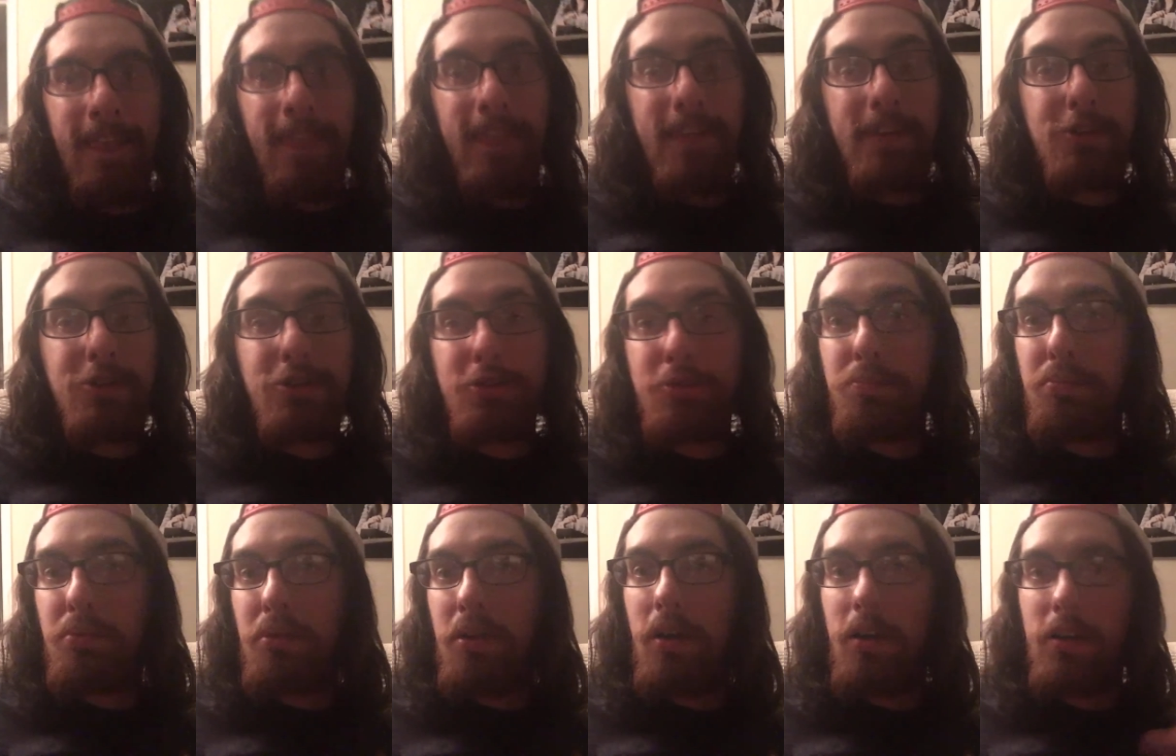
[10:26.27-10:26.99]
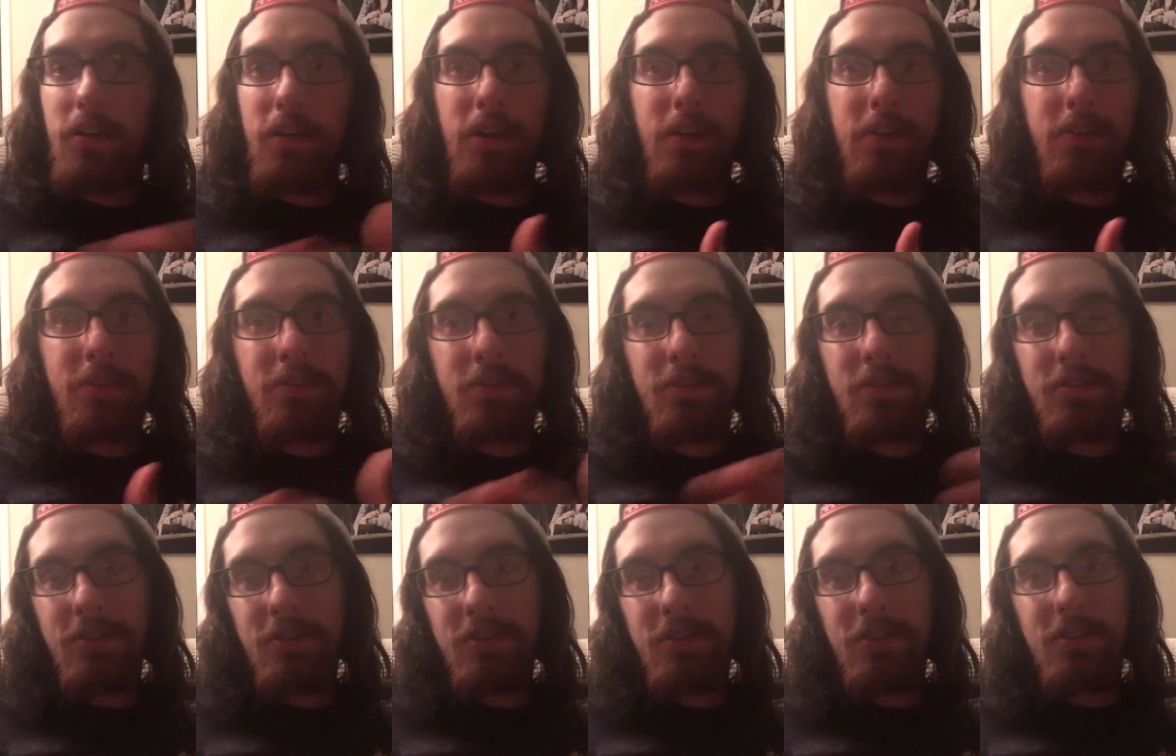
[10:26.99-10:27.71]
it's just progress,
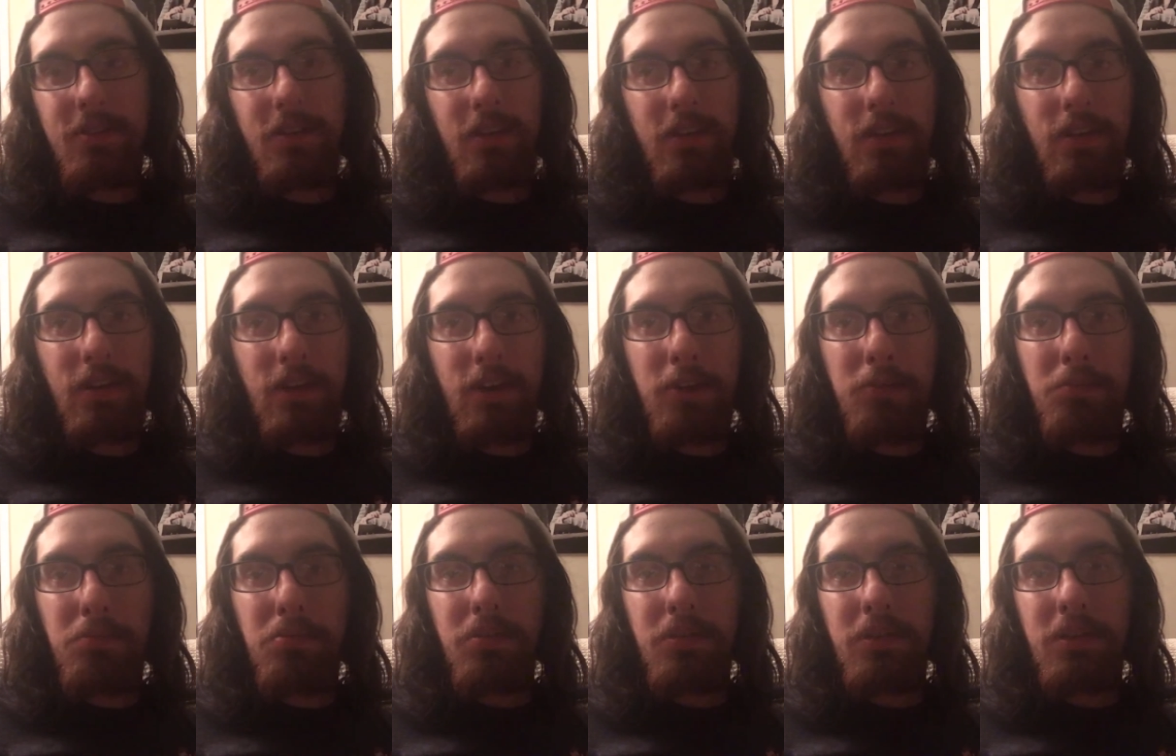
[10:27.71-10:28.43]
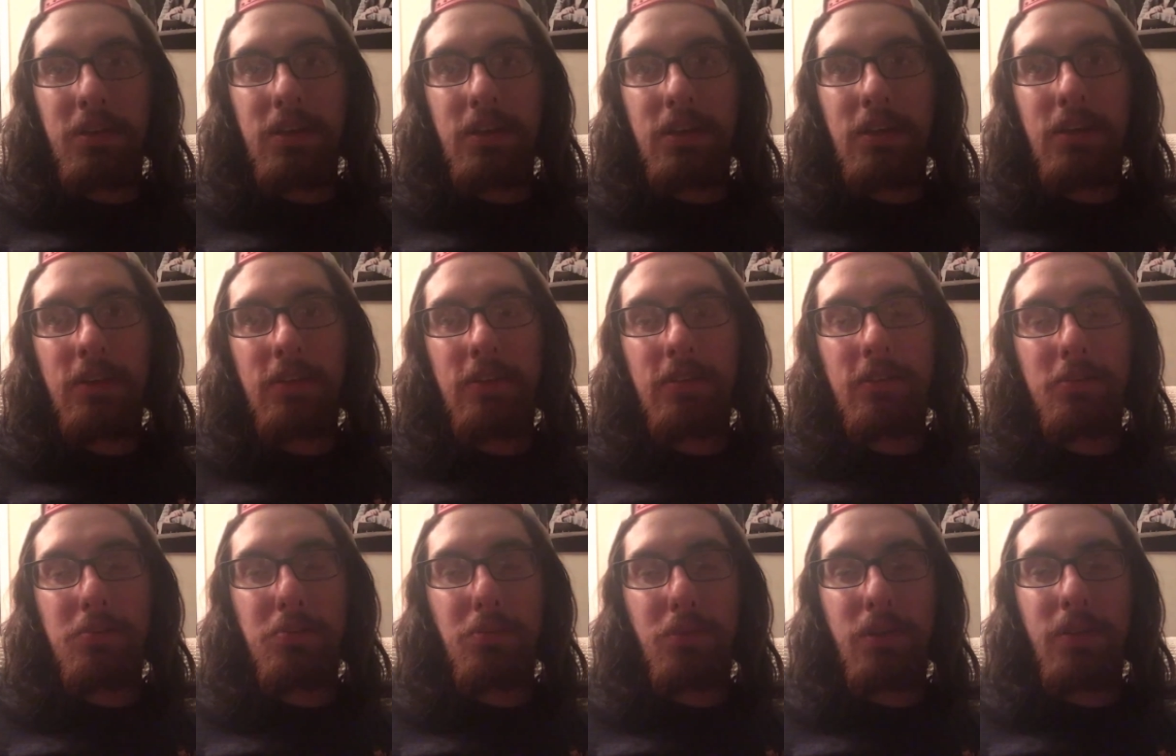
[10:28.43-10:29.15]
just to say that I completed it at
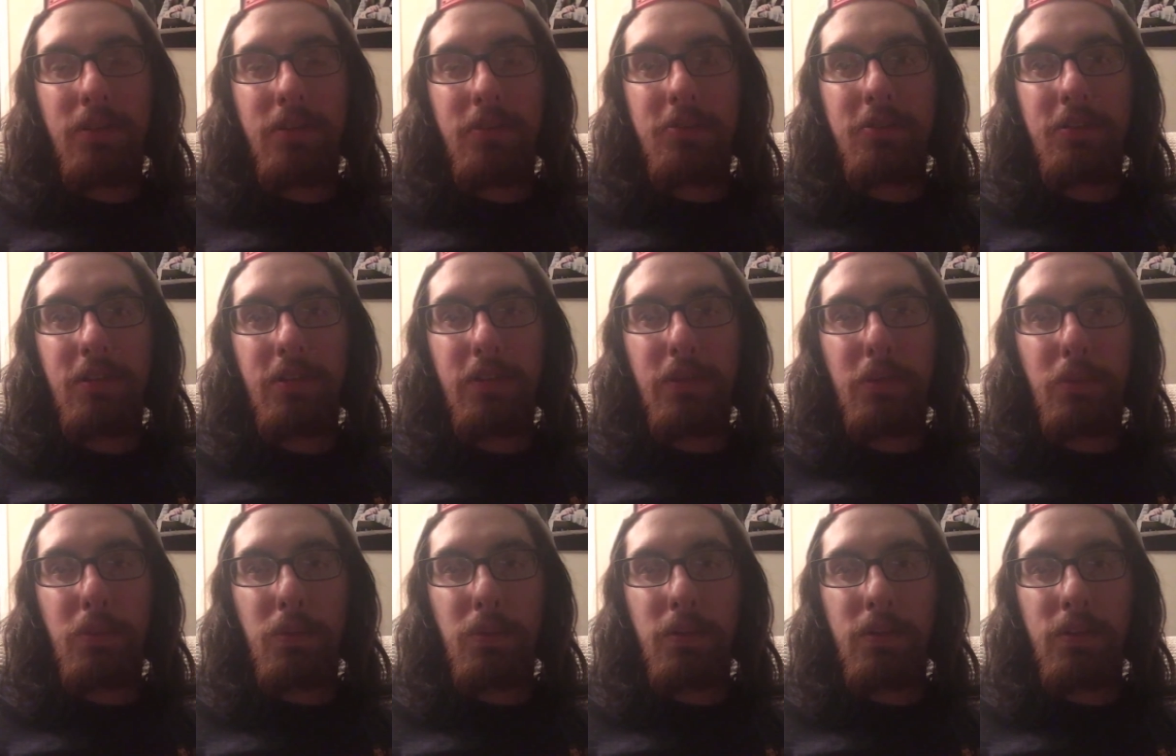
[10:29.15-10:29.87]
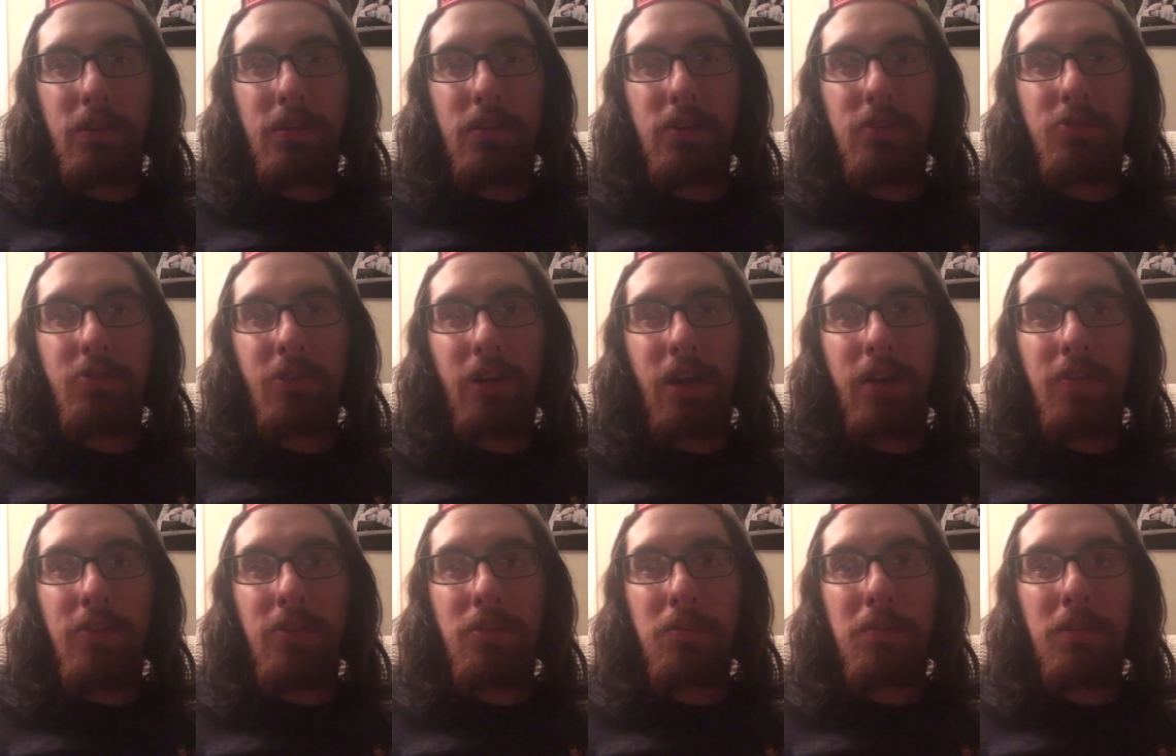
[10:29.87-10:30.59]
this point. There's nothing really
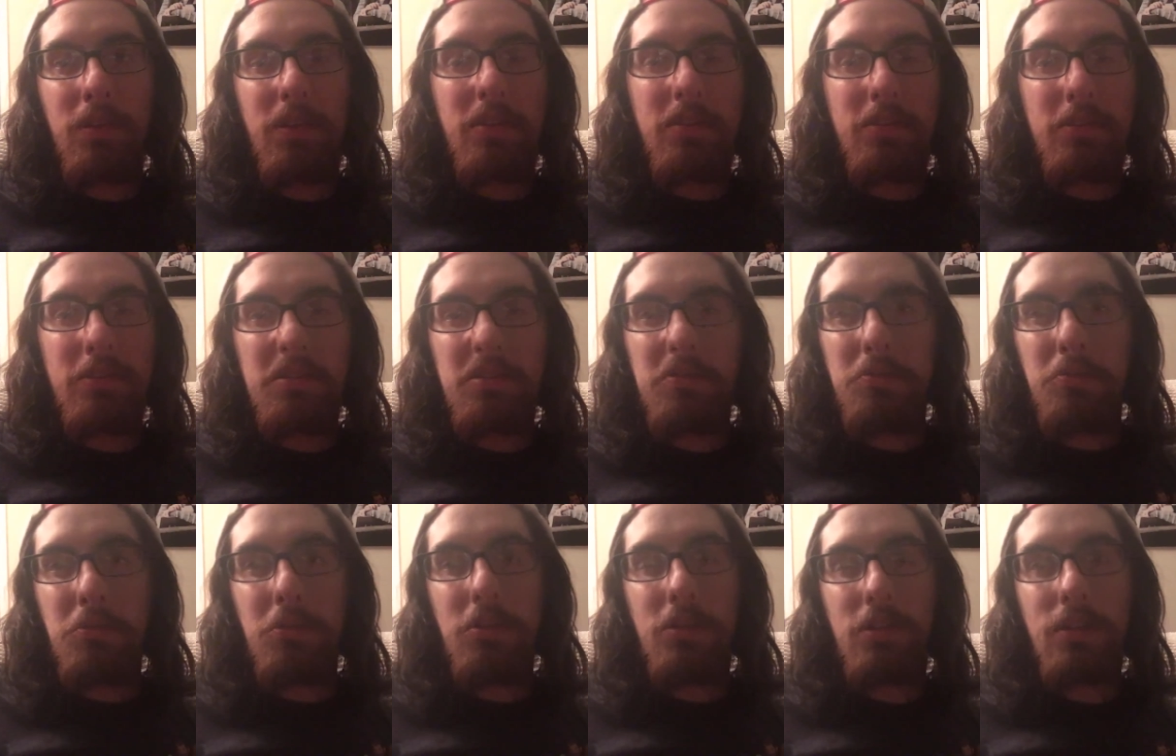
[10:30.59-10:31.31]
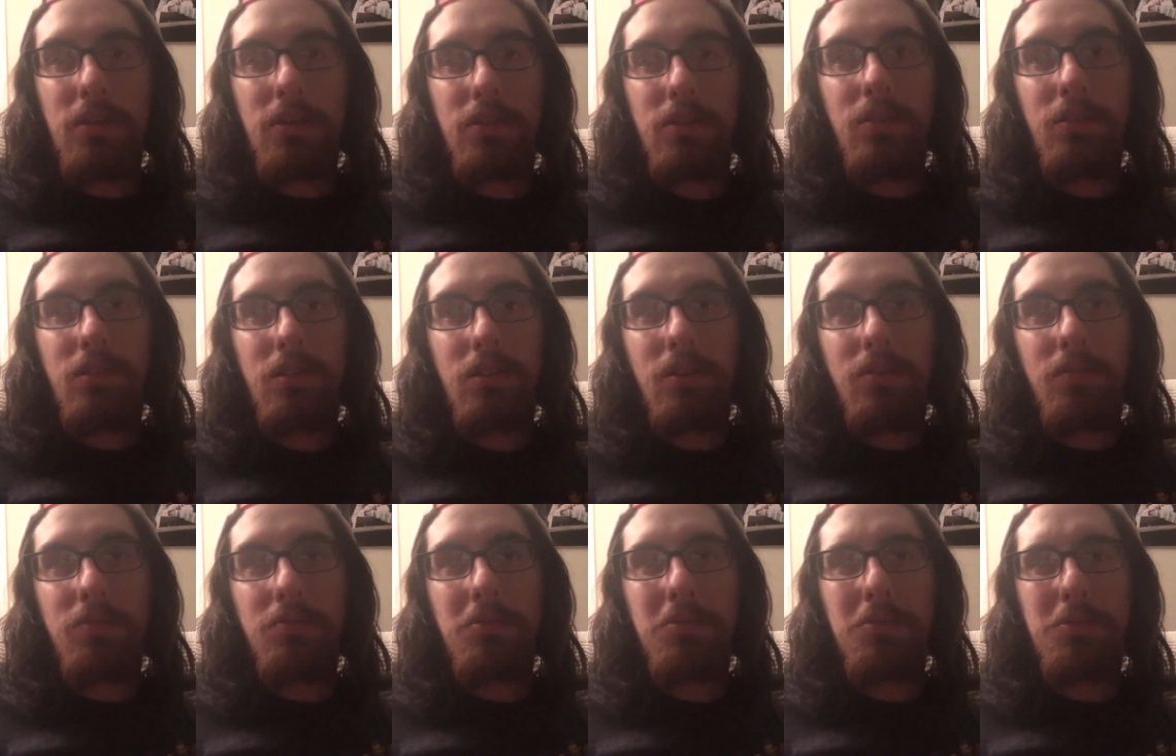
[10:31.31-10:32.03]
driving me. It doesn't really, you
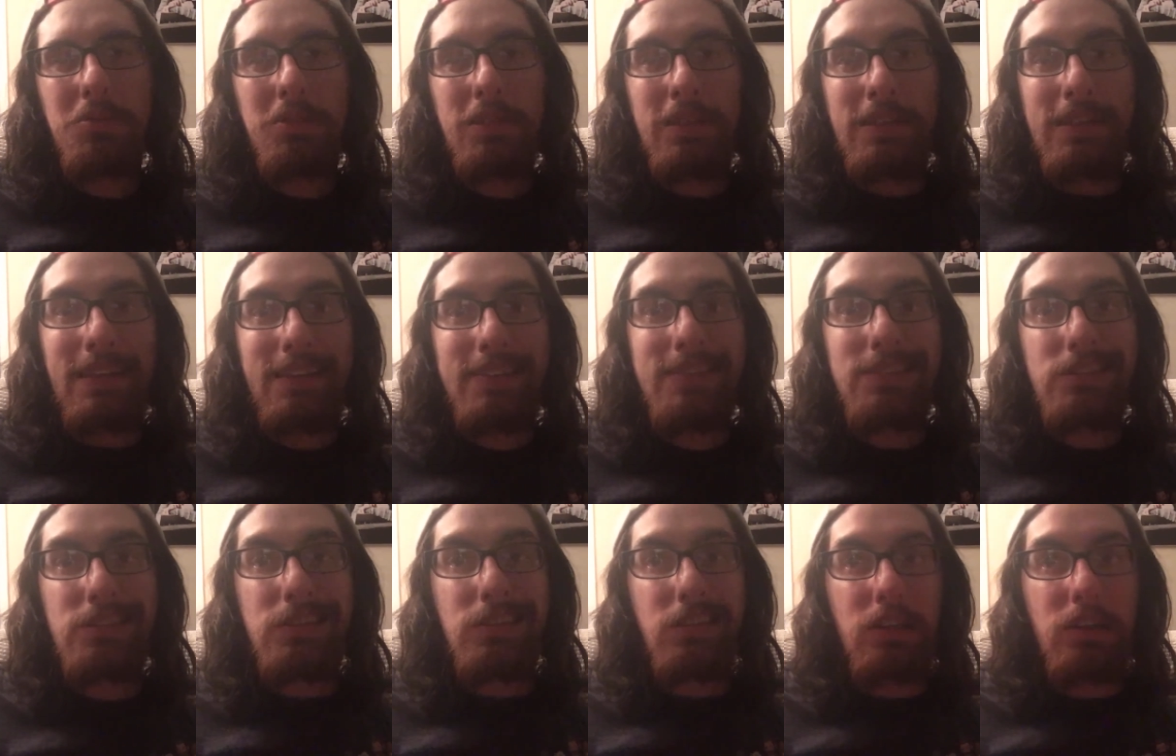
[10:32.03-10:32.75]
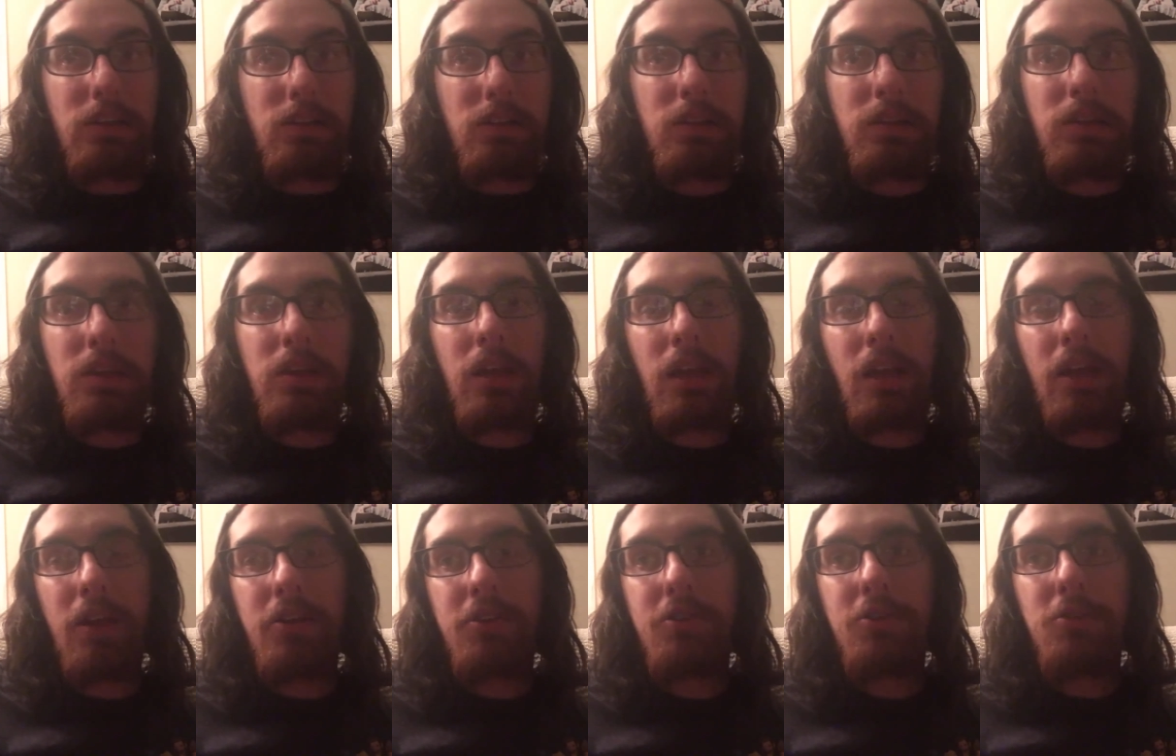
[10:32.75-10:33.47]
know, don't really necessarily
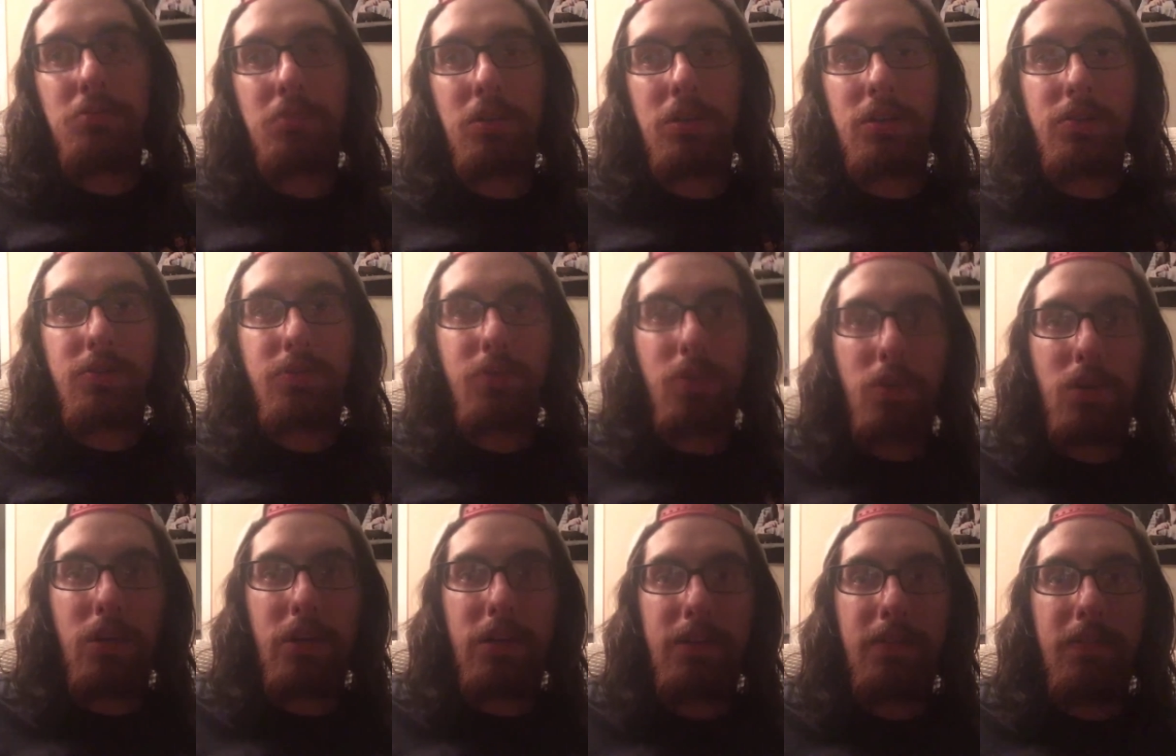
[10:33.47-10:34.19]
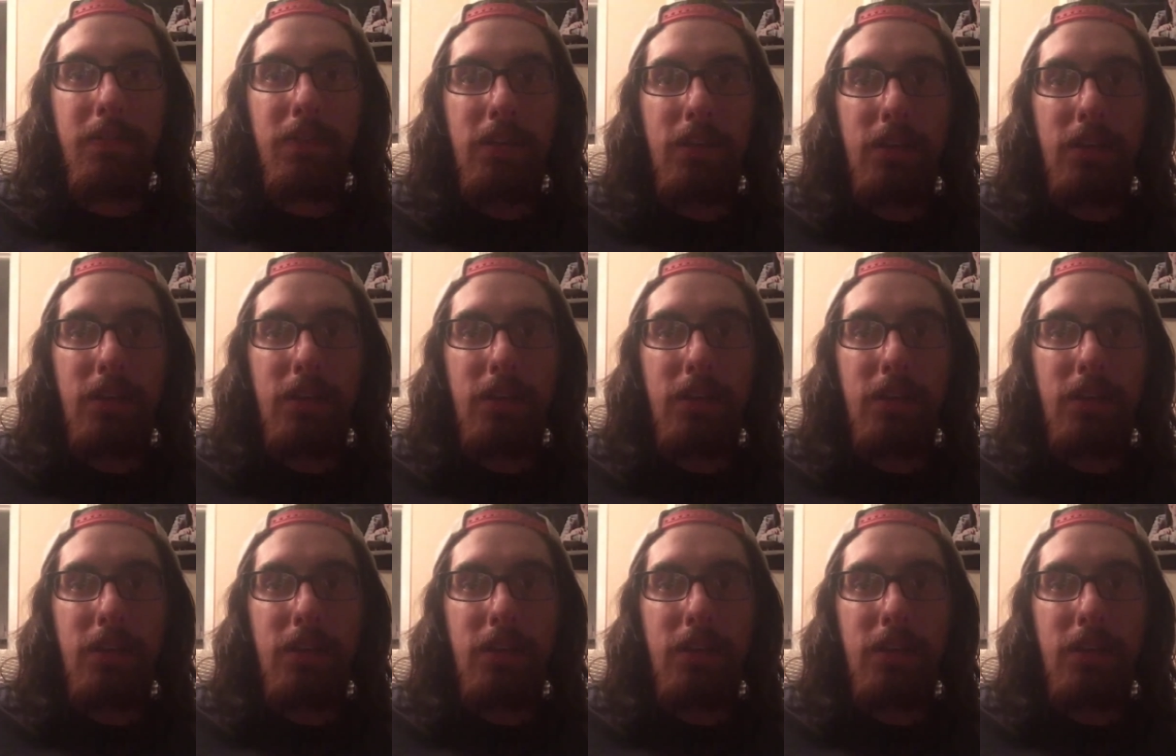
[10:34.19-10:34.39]
care too much for it.